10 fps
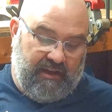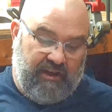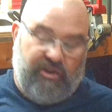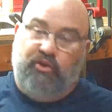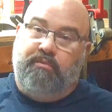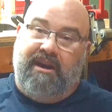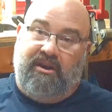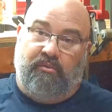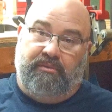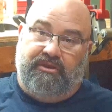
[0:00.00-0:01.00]
a new
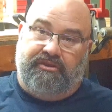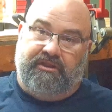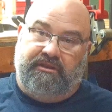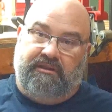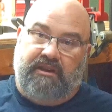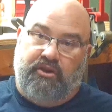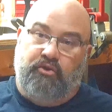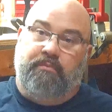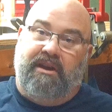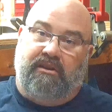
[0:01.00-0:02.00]
barrel bushing, a new
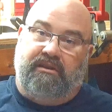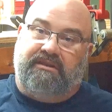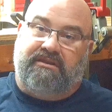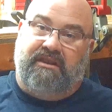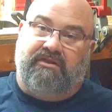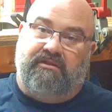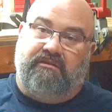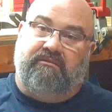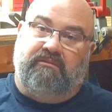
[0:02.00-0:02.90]
barrel extension